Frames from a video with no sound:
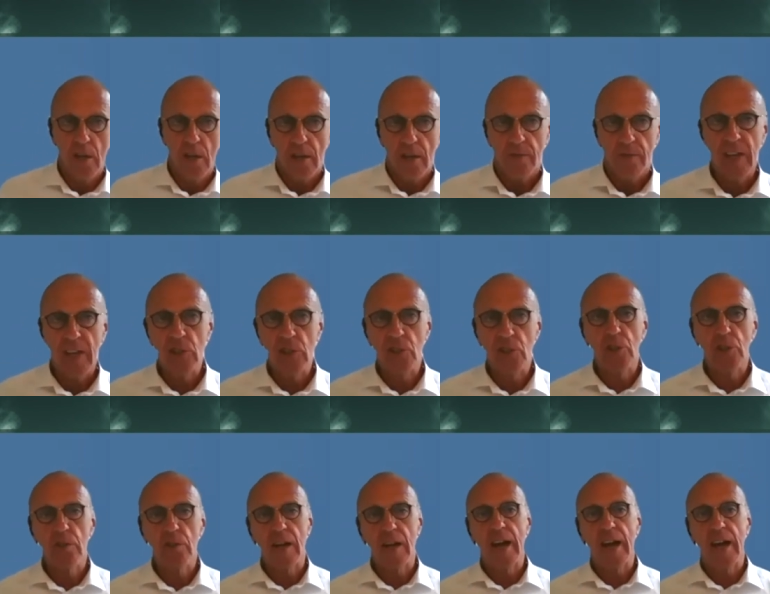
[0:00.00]
Mm-hmm. They
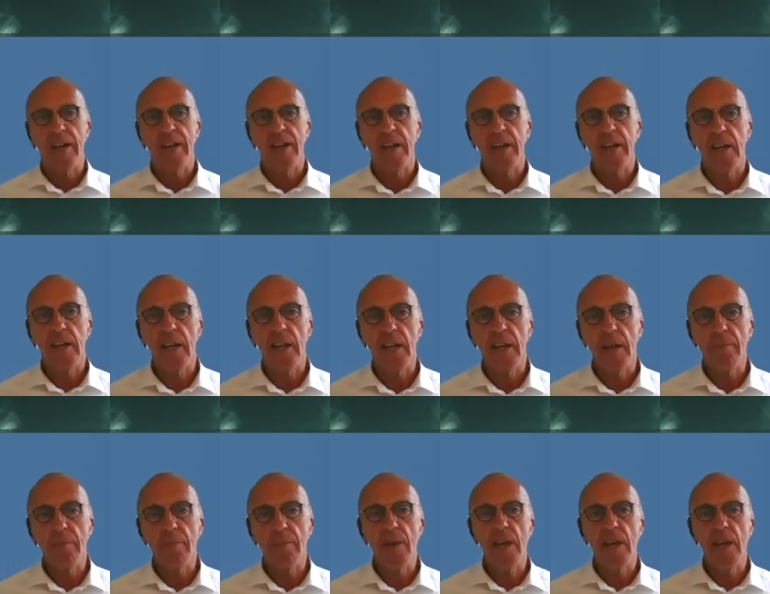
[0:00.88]
should
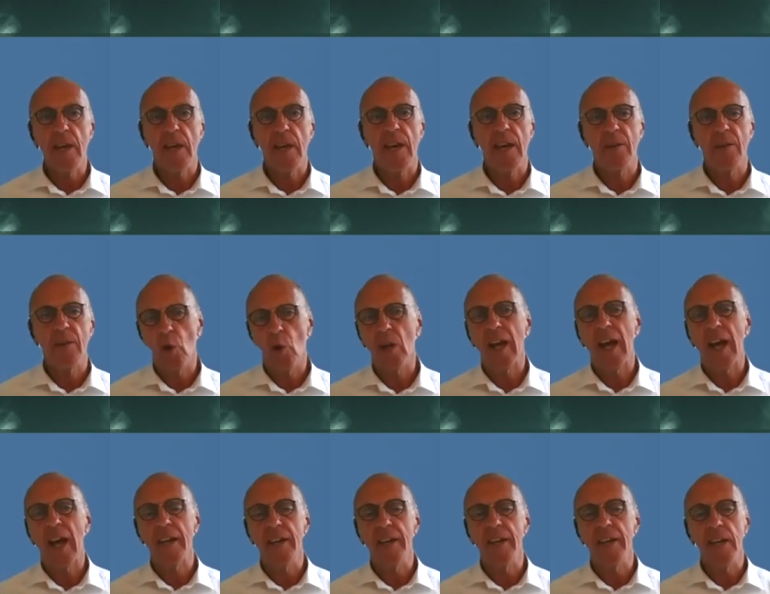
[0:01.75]
ideally be, and will
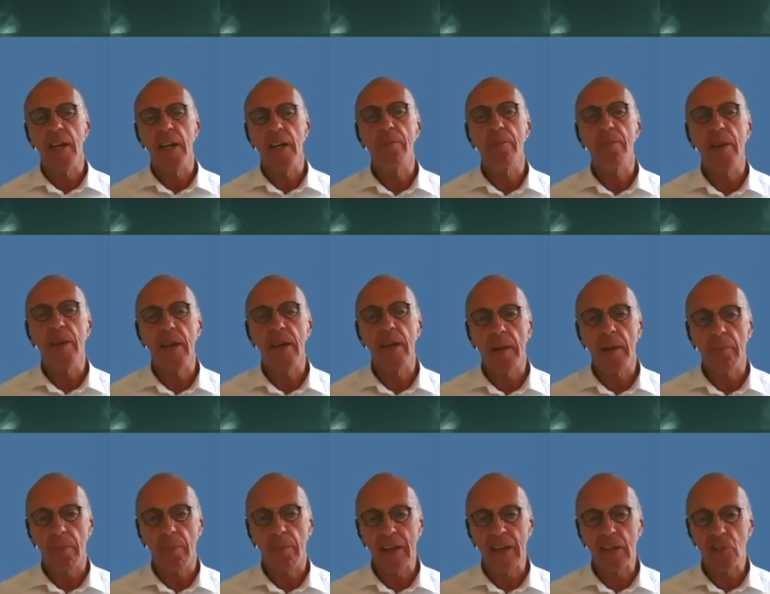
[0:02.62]
ideally be, in
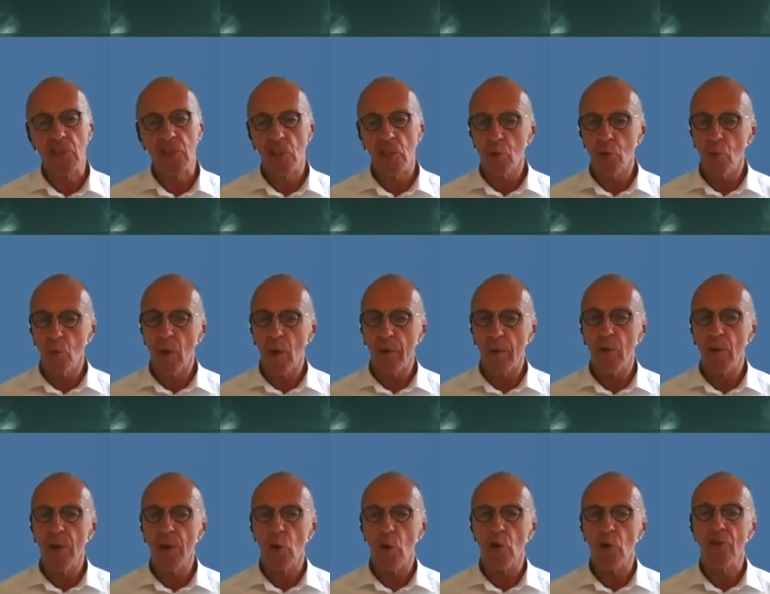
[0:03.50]
places where
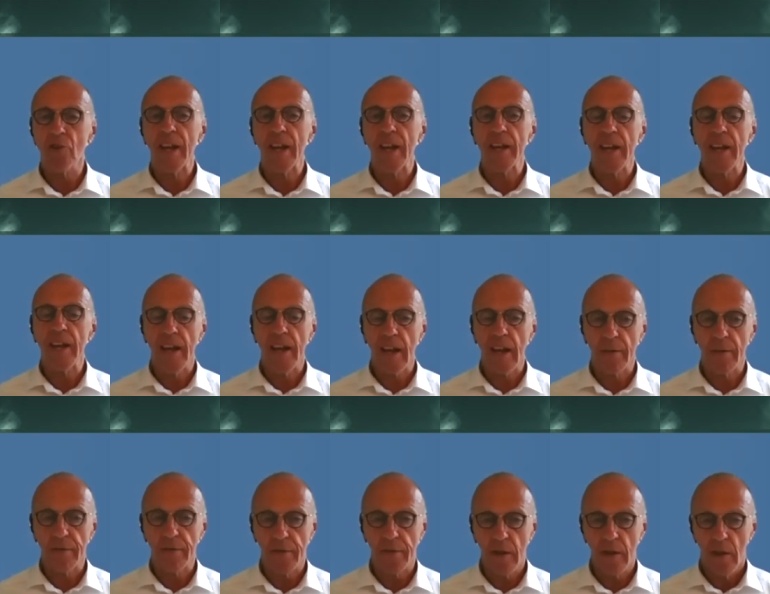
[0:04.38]
we already
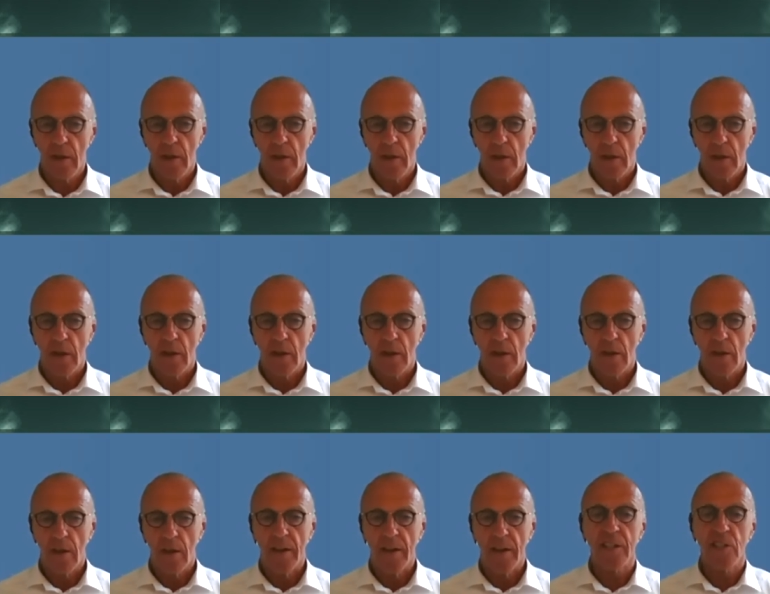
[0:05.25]
have
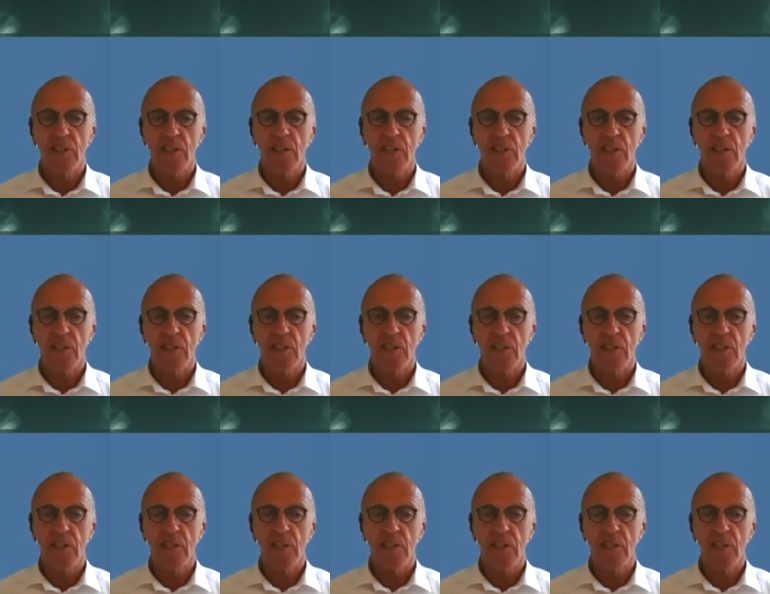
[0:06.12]
an